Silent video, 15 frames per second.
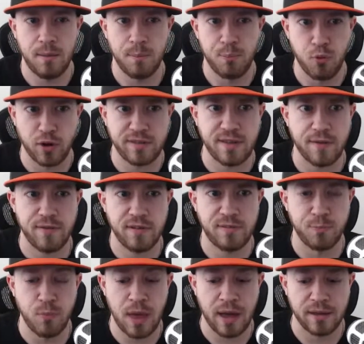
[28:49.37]

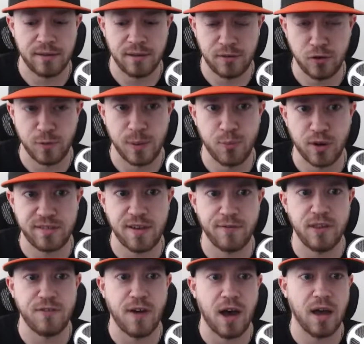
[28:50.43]

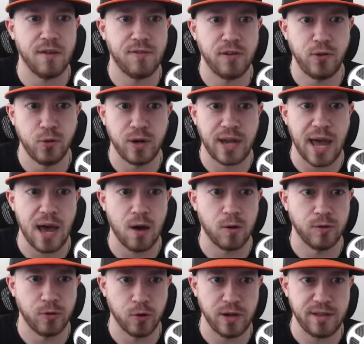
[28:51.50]
Brick75,
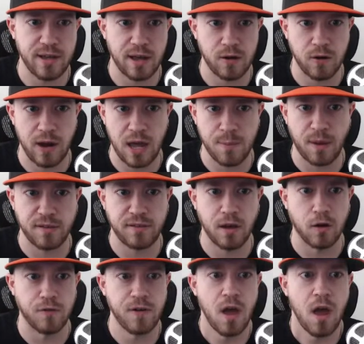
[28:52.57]
Uticow, Nerdy Tenor, and
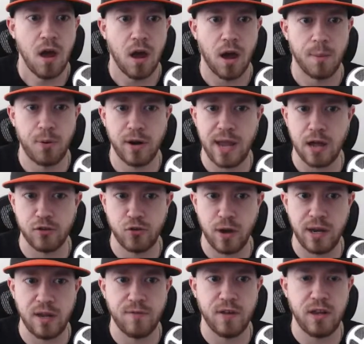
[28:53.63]
myself, putting out
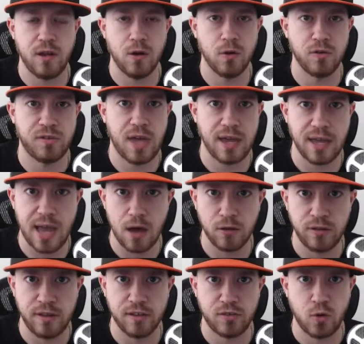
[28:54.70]
training videos, hanging out
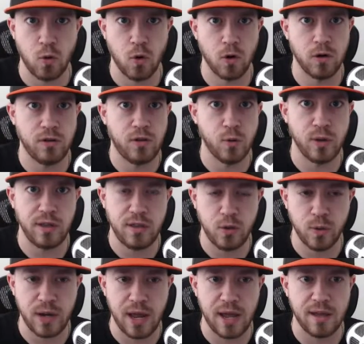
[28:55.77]
in Discord, doing
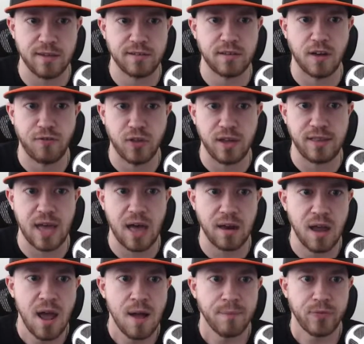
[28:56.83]
Q&As, stuff like that,
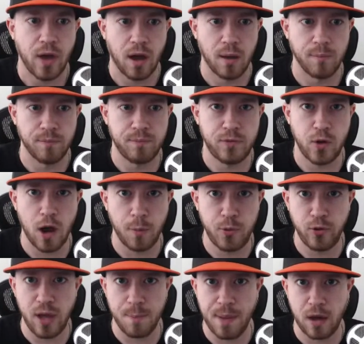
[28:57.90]
to help you
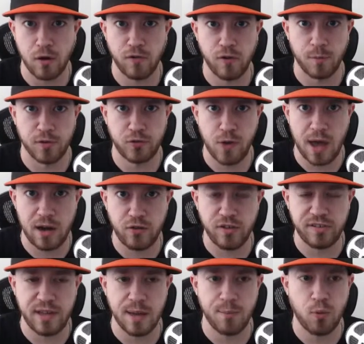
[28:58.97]
get better from a strategy
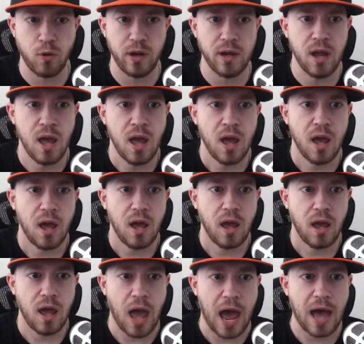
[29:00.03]
standpoint
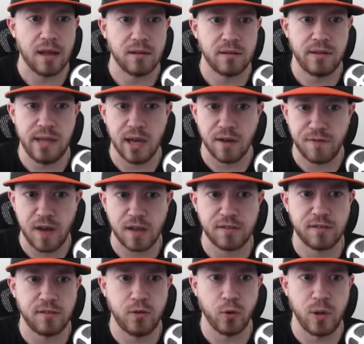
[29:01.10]
at
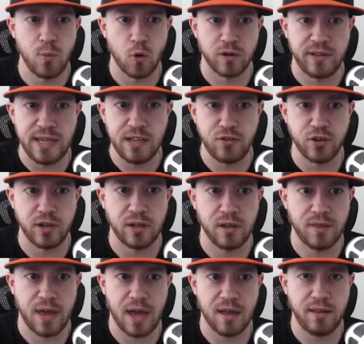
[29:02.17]
DFS, doing more teaching
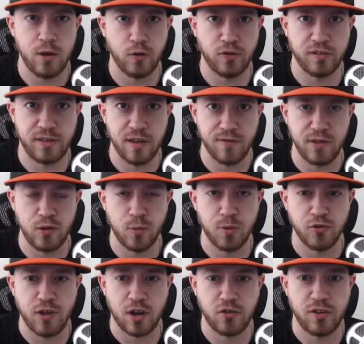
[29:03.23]
than, just giving you
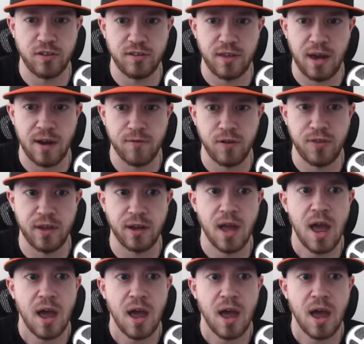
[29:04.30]
projections and everything.